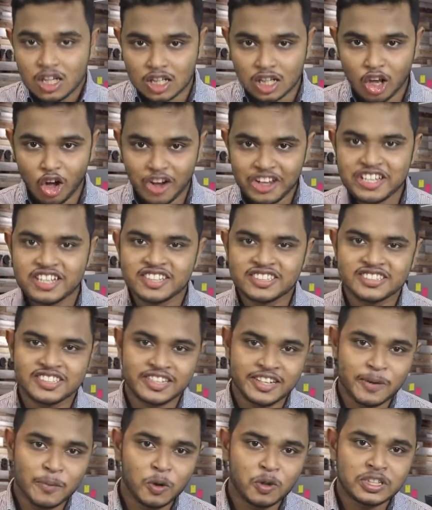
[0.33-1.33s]
Lawyers
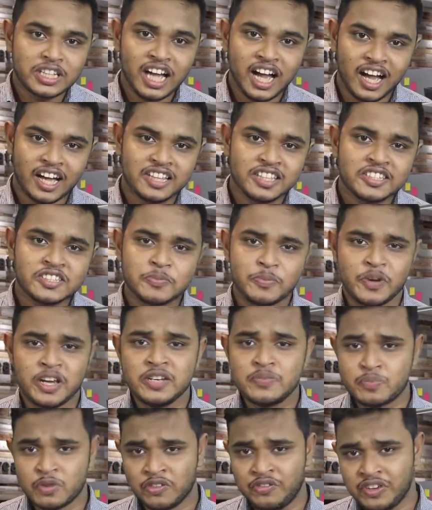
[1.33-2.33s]
are among the highest
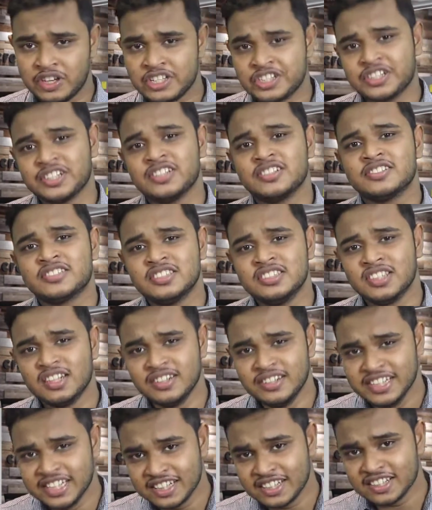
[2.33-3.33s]
paid professionals in the
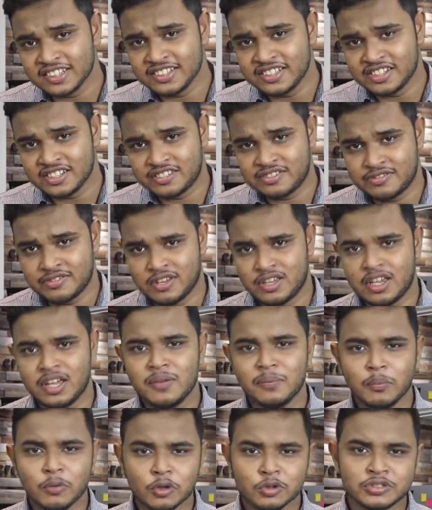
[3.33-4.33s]
legal industry,
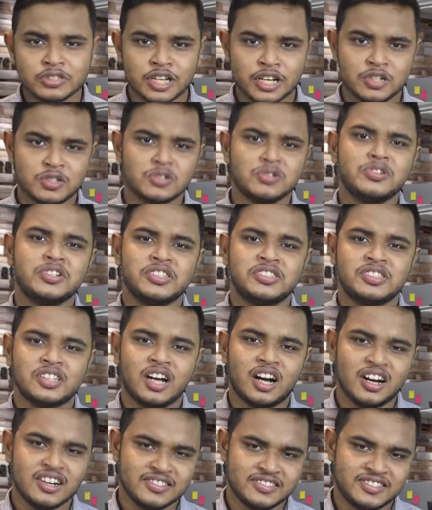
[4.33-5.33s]
and most attorneys
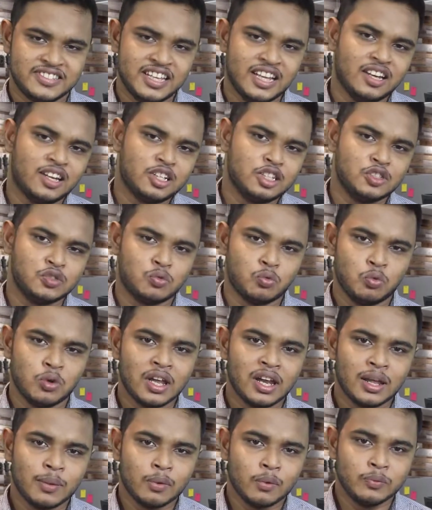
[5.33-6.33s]
earn salaries
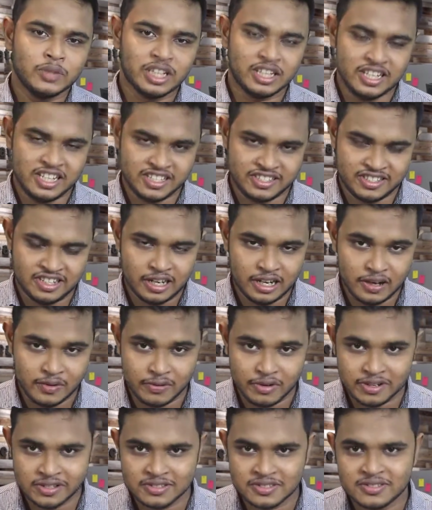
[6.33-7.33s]
well above the national
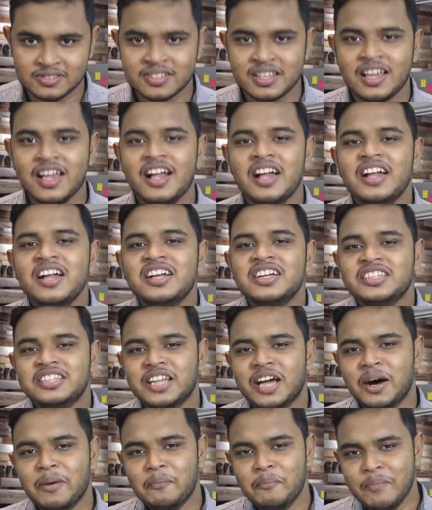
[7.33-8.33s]
average.
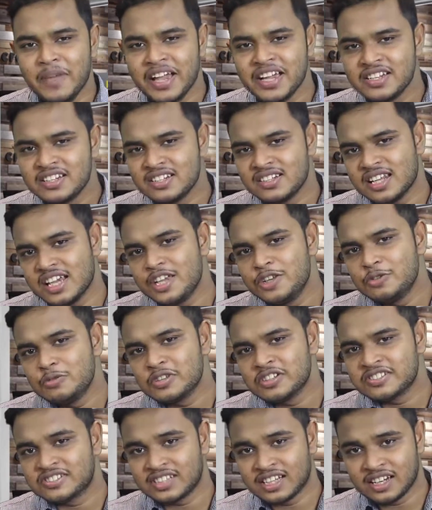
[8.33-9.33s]
The maiden
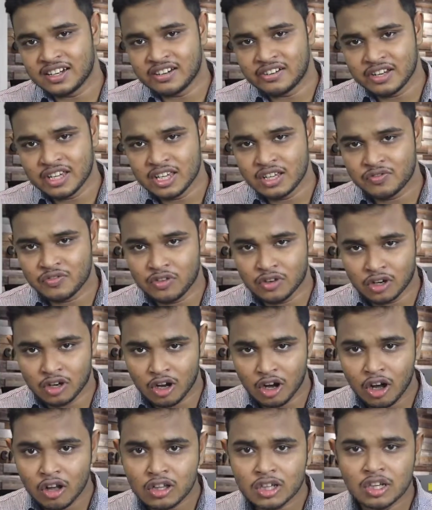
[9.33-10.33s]
annual salary for
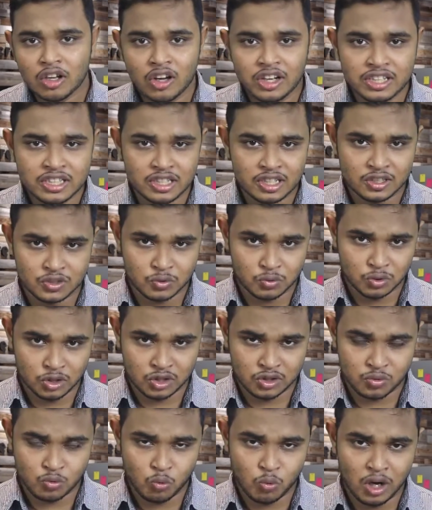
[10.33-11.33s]
all lawyers
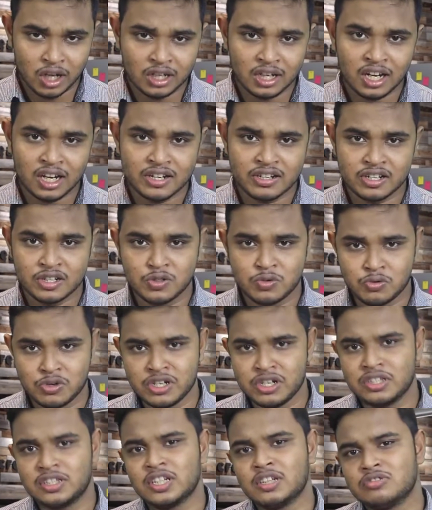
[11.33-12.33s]
was
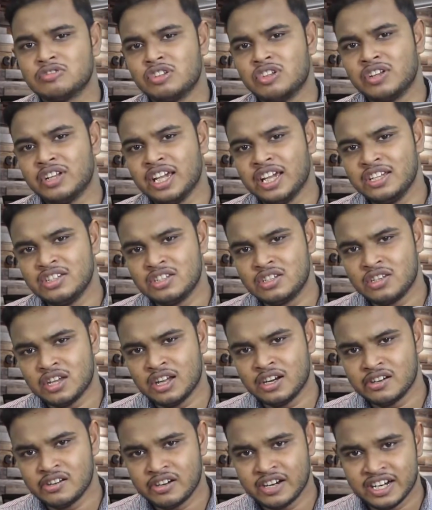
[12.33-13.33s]

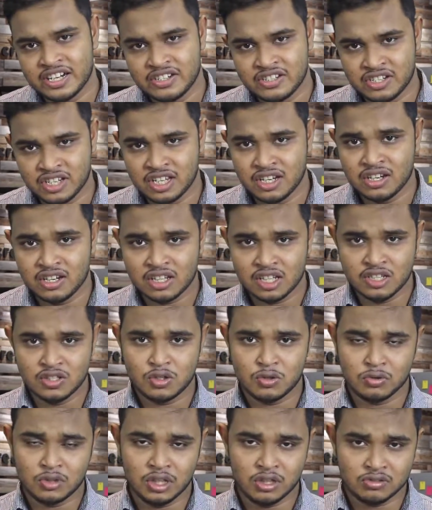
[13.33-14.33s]
$120,910
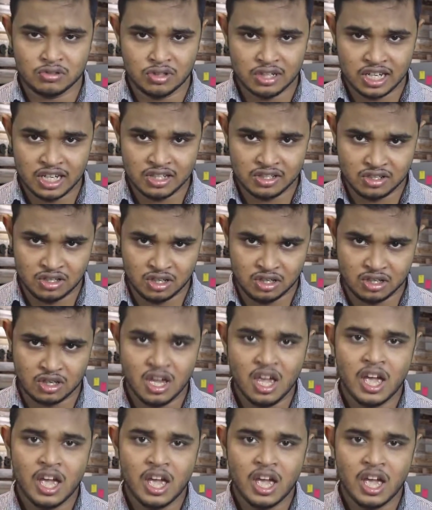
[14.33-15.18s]
in 2018,